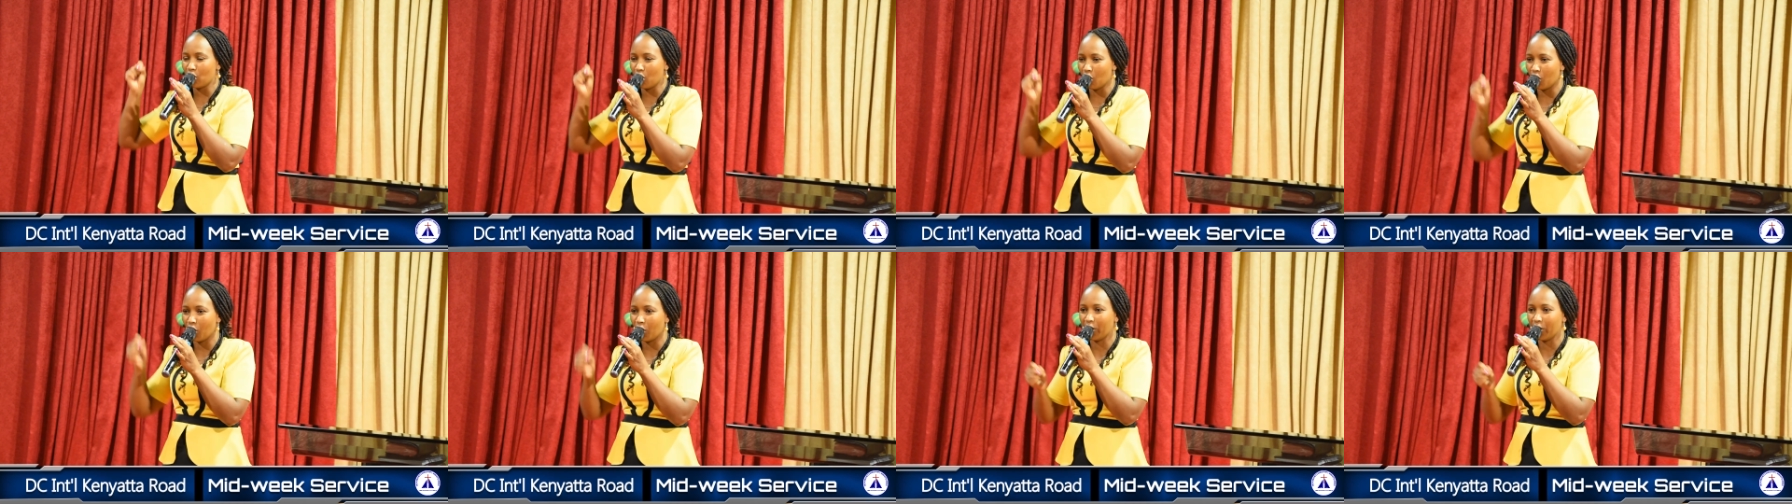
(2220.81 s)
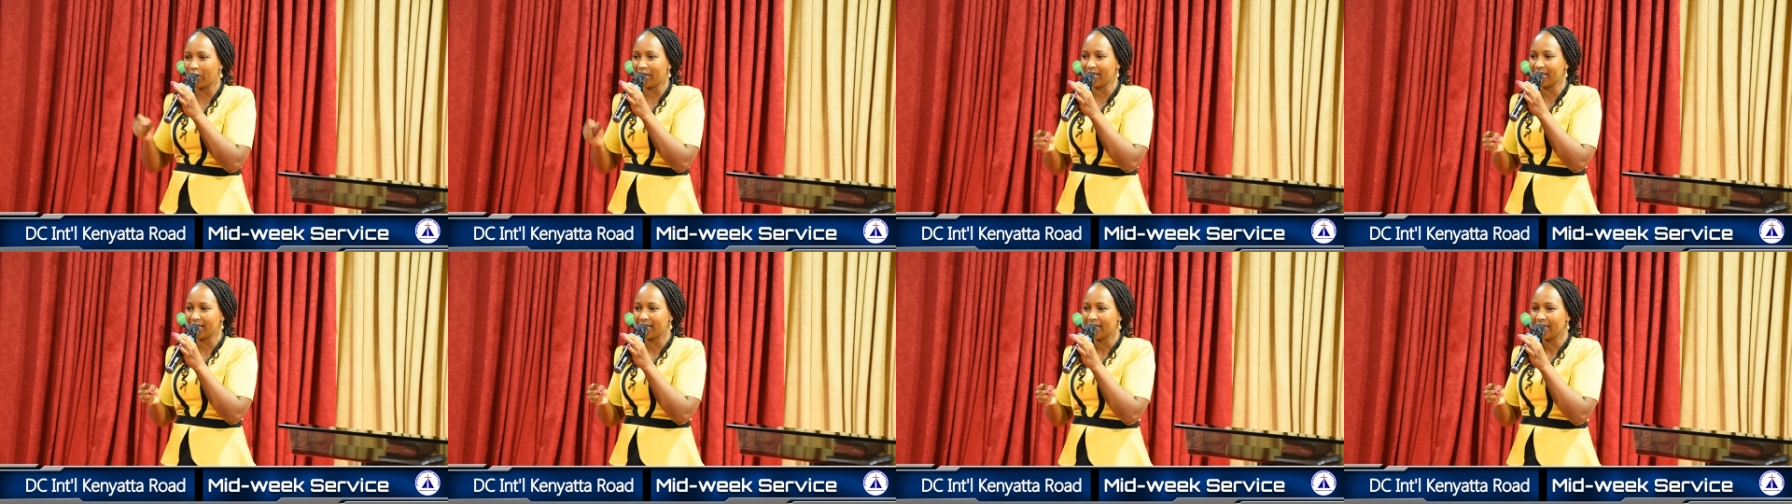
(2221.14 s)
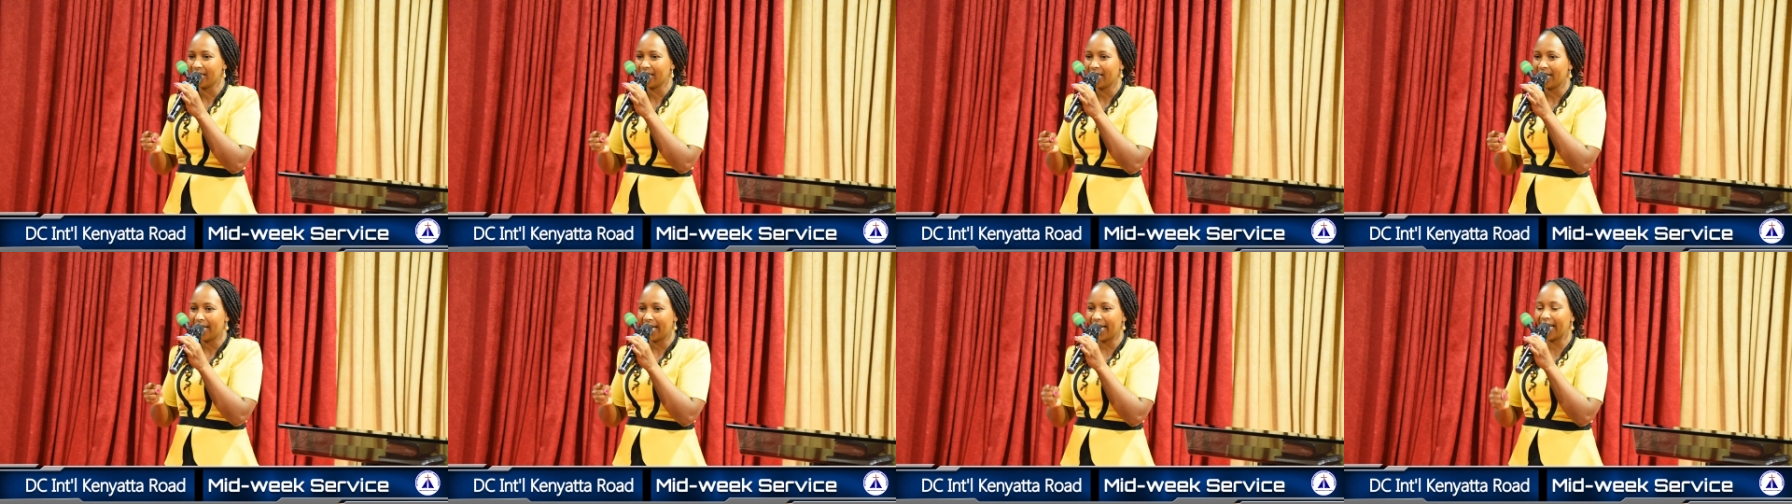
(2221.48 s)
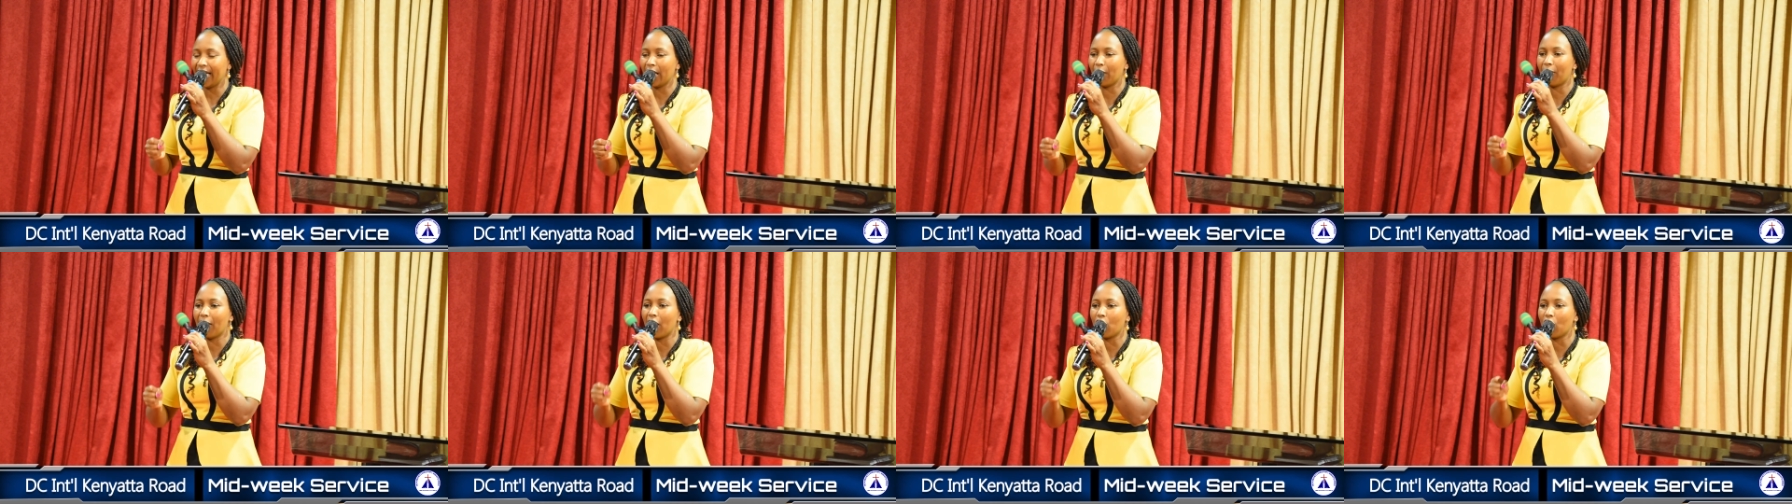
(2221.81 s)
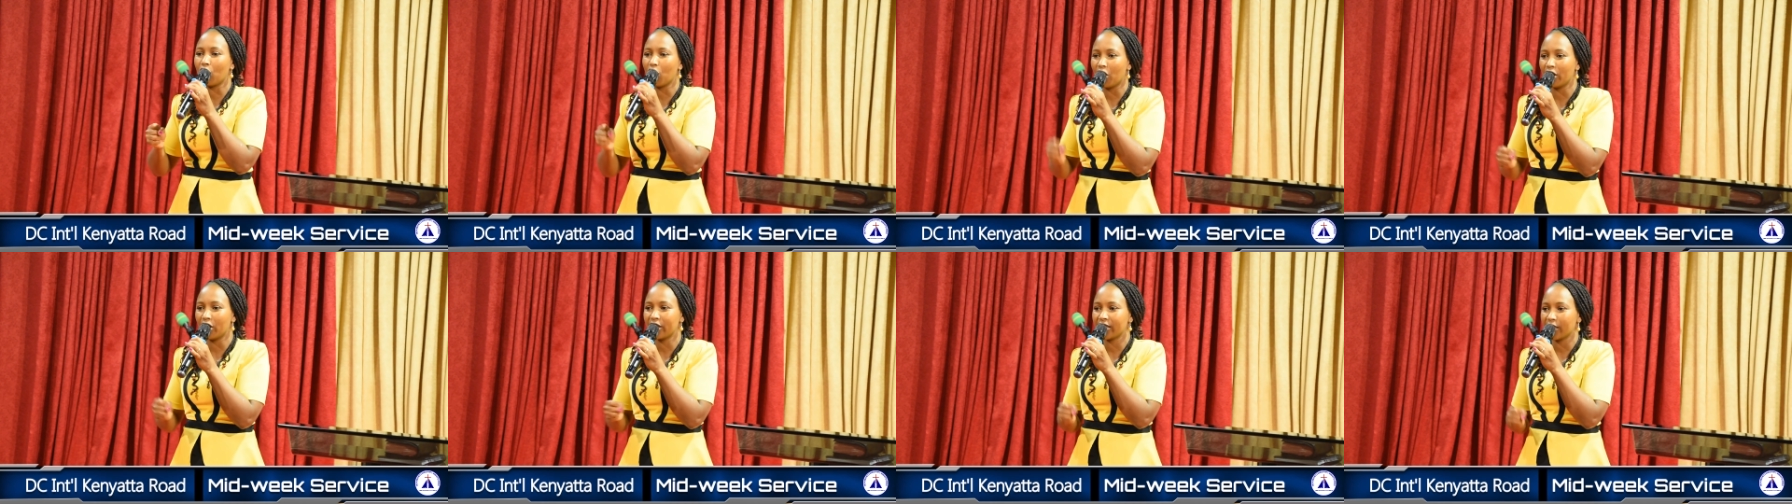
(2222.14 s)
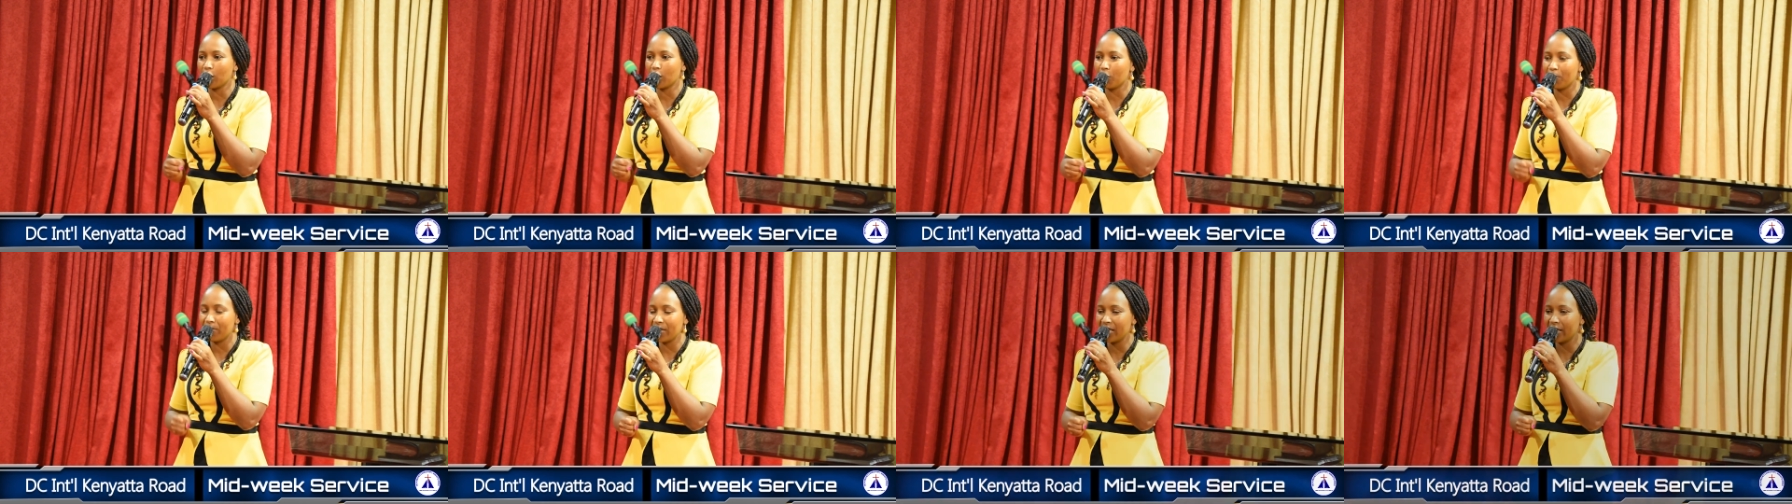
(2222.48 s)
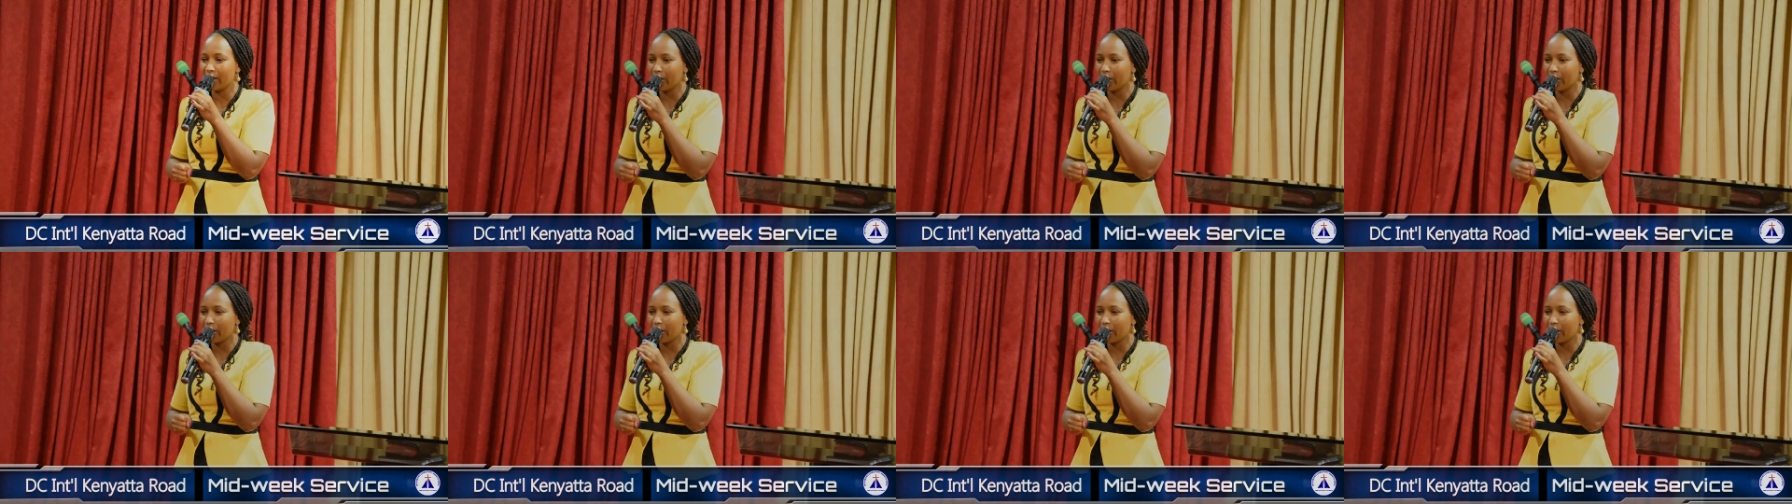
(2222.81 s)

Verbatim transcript: God and our God shall be